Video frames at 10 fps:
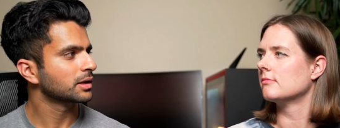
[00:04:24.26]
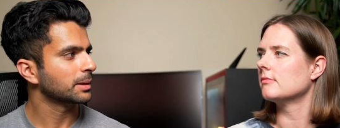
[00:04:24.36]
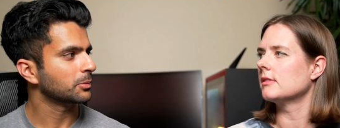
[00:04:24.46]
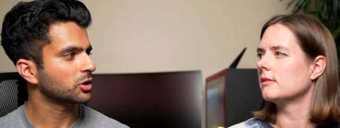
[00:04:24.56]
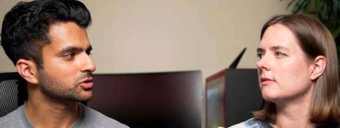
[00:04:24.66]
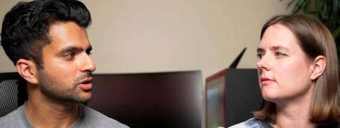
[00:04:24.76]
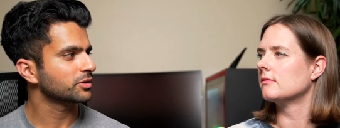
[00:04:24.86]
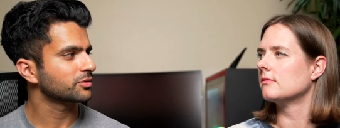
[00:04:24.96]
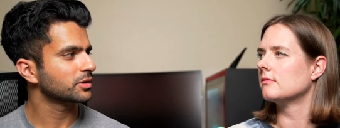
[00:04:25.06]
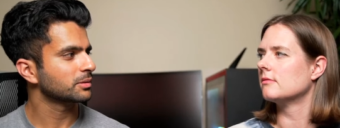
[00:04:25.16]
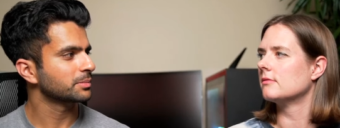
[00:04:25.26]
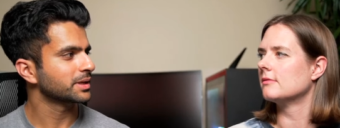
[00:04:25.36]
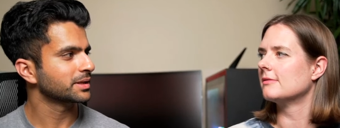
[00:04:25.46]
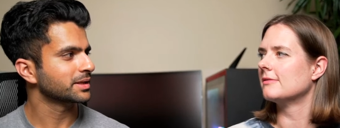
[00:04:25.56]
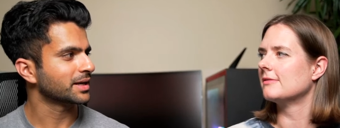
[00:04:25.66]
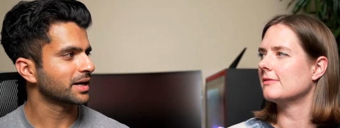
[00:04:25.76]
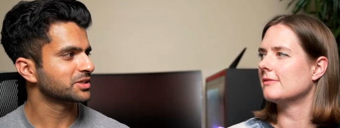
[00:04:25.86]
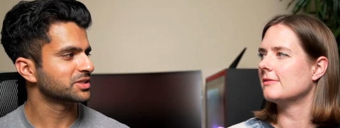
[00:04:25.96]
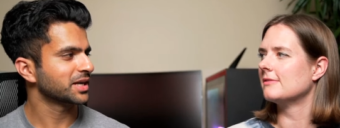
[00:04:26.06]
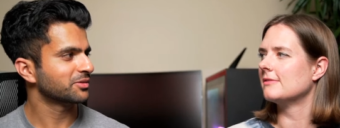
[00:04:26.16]
Speaker 1: I'm not sure if you'll be in the right
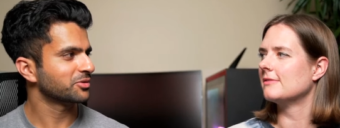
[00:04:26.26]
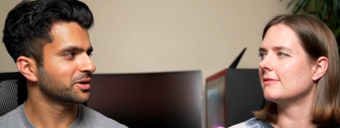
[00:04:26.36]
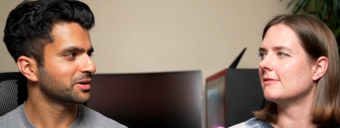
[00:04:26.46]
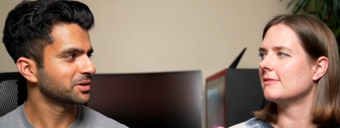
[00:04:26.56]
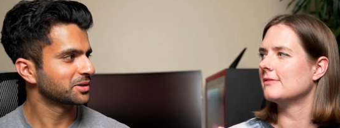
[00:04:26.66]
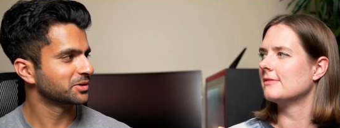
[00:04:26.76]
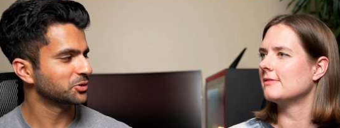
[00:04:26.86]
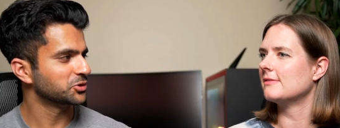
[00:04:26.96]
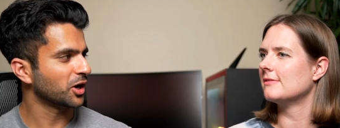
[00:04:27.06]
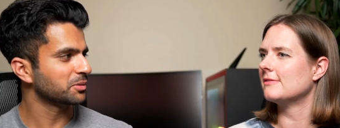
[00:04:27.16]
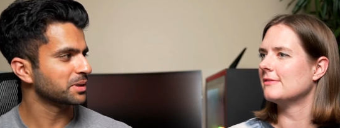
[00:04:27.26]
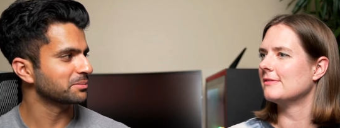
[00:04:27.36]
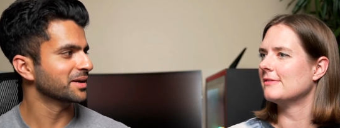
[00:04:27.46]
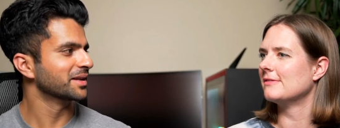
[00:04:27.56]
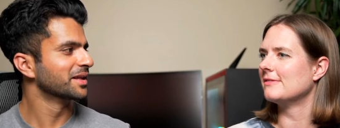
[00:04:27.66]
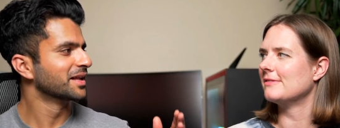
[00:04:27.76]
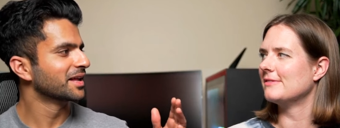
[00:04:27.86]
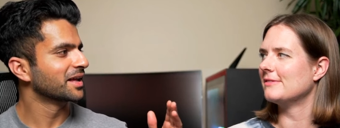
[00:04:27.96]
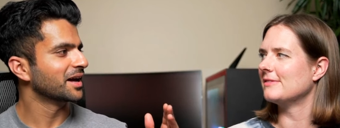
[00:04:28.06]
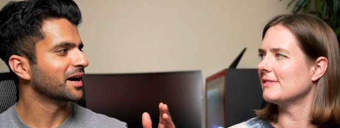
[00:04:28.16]
state for to join me, but
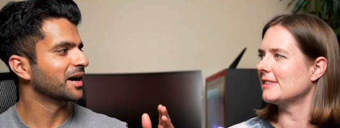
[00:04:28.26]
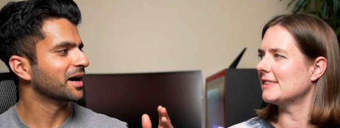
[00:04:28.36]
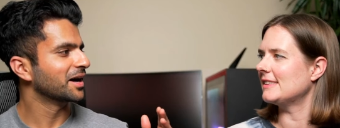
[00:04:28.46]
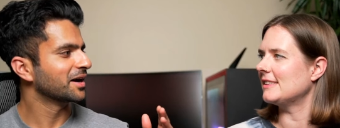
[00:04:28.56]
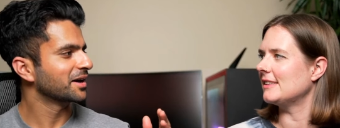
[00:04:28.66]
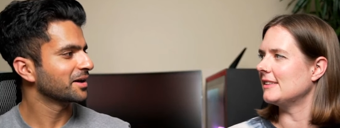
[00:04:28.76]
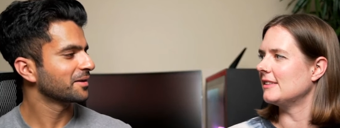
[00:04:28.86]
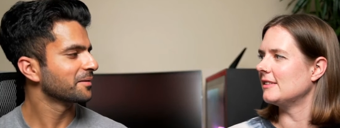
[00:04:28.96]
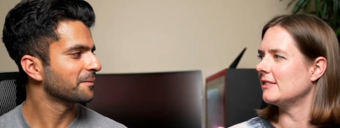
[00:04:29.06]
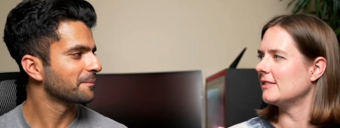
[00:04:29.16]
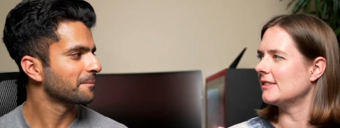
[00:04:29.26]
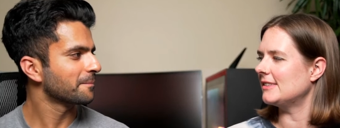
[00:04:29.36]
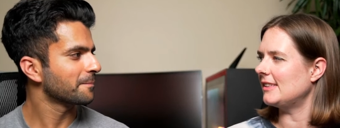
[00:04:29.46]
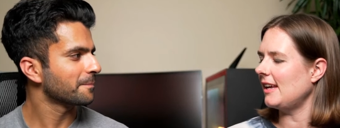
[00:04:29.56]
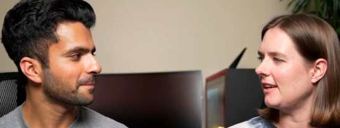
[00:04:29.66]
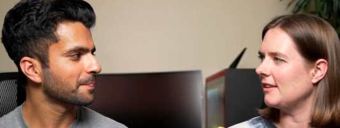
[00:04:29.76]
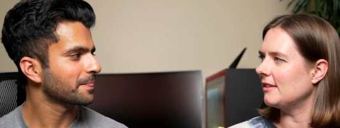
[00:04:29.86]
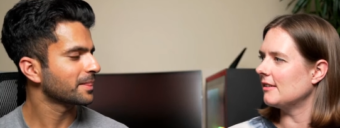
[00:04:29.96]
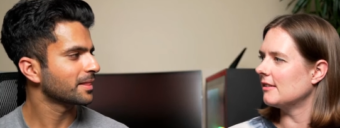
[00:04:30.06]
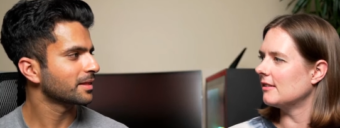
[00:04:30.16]
uh, state.
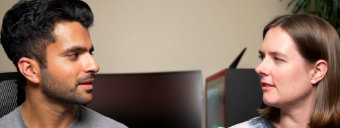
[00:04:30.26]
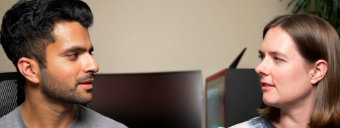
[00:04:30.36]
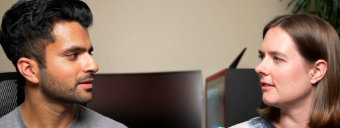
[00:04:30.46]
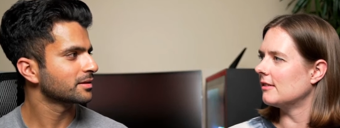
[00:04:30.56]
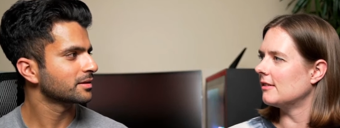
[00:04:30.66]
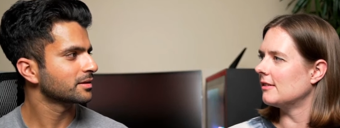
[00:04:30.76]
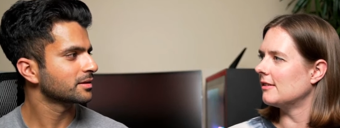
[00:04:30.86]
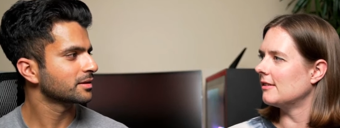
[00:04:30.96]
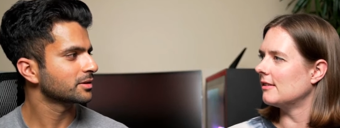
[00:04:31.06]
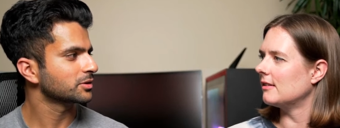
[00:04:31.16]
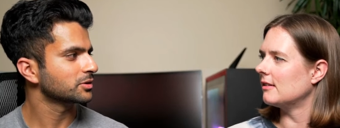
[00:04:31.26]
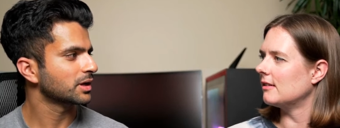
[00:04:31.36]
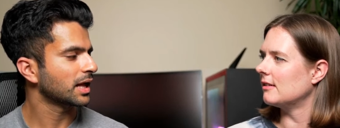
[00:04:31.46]
You'll